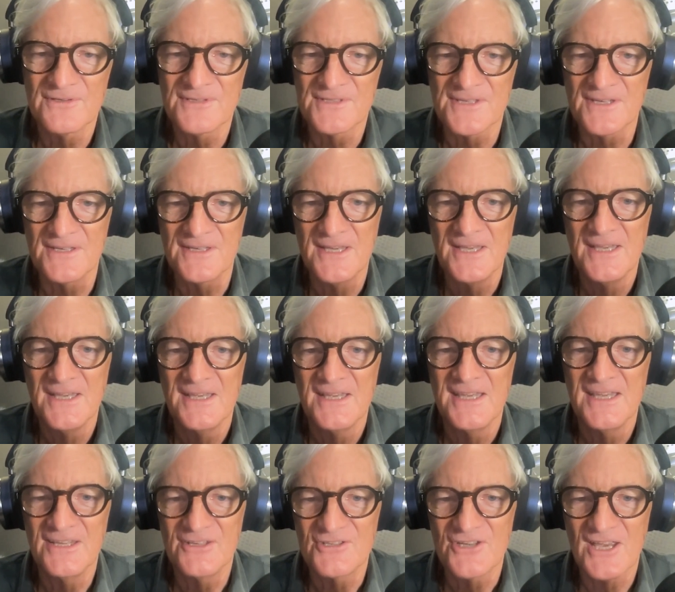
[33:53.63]
So
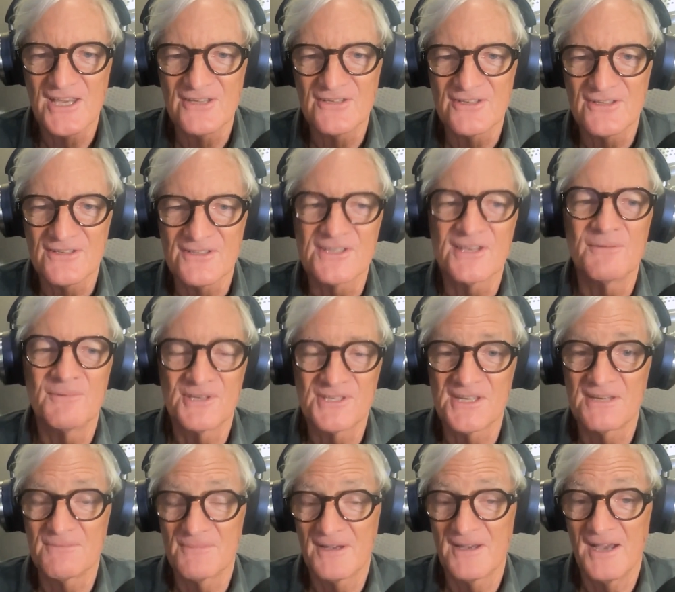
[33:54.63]
he changed. So we said,